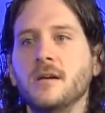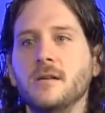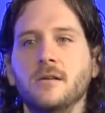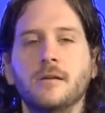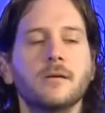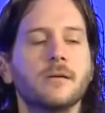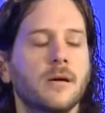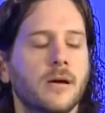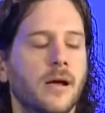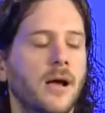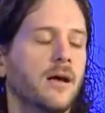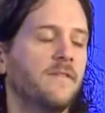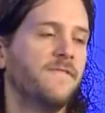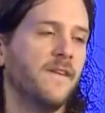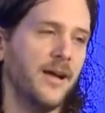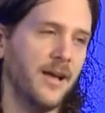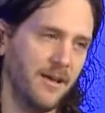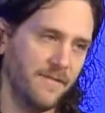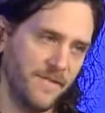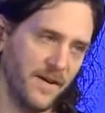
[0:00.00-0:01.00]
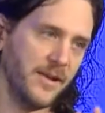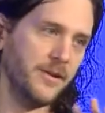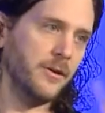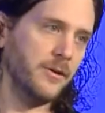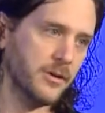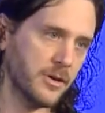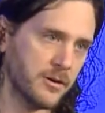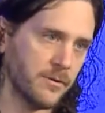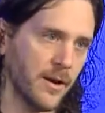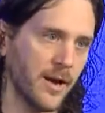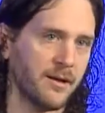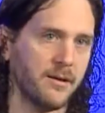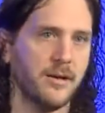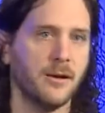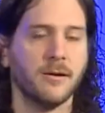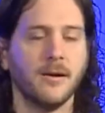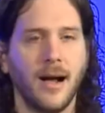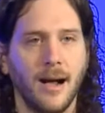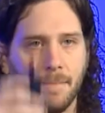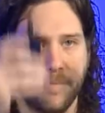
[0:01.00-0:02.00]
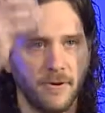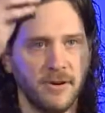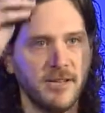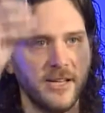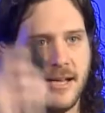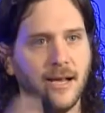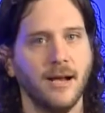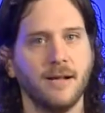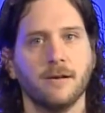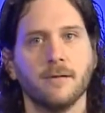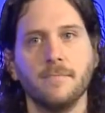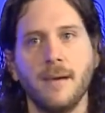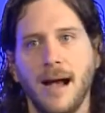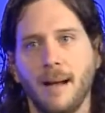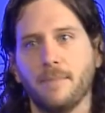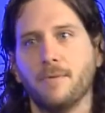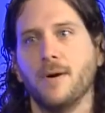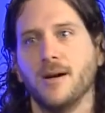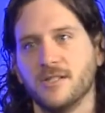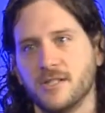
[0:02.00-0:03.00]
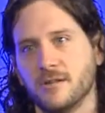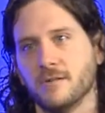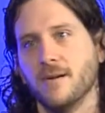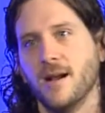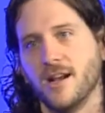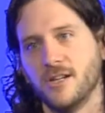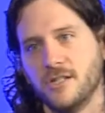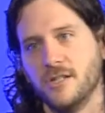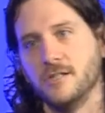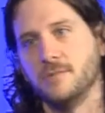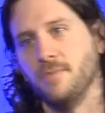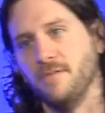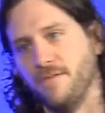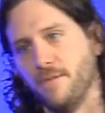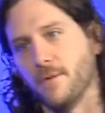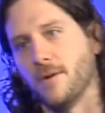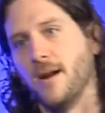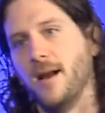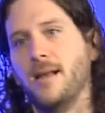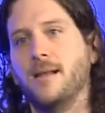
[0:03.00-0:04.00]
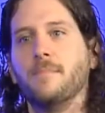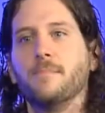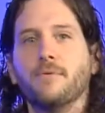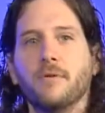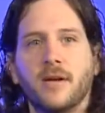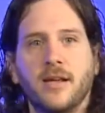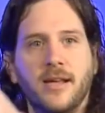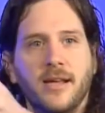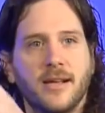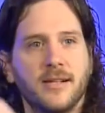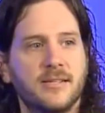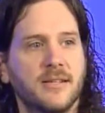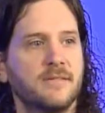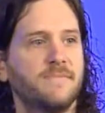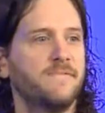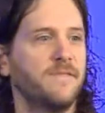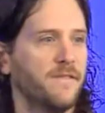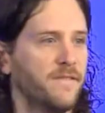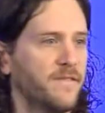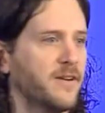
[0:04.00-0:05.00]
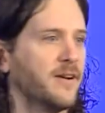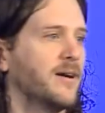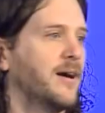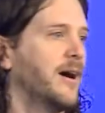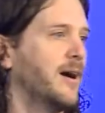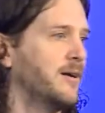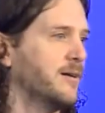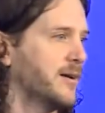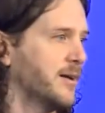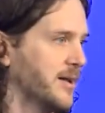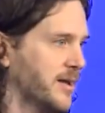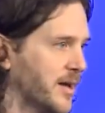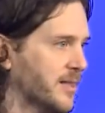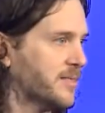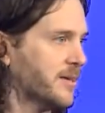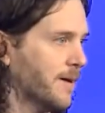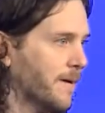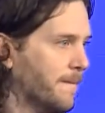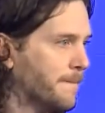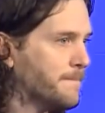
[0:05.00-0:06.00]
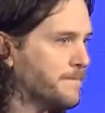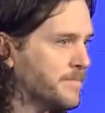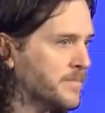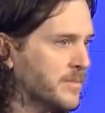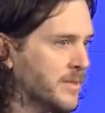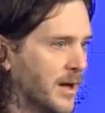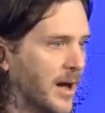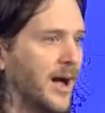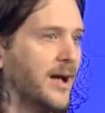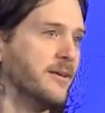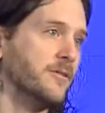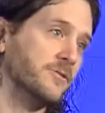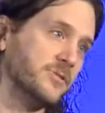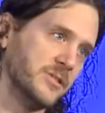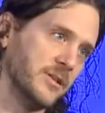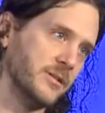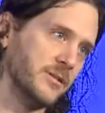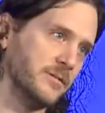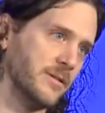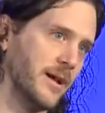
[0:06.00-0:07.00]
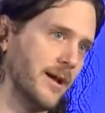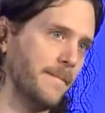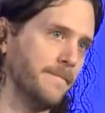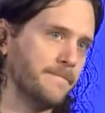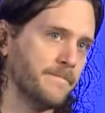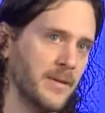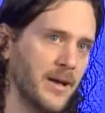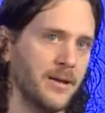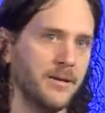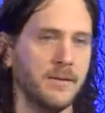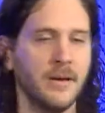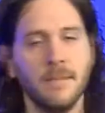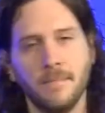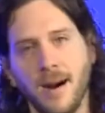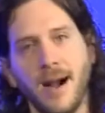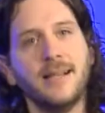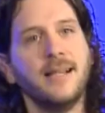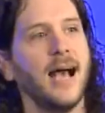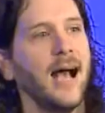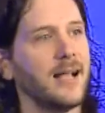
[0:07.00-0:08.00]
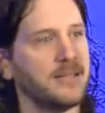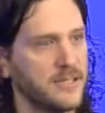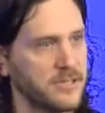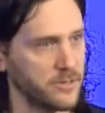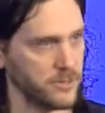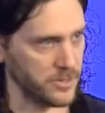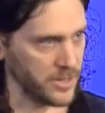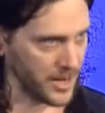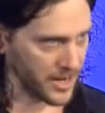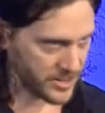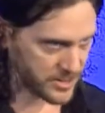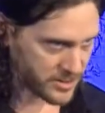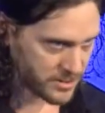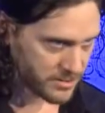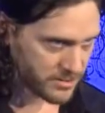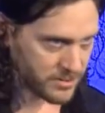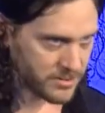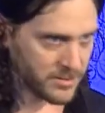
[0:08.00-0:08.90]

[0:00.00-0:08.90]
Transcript: if I know you correctly, you're not printing out your MapQuest directions beforehand and bringing it to figure out how you're going to get there. I used to do that. My dad still does.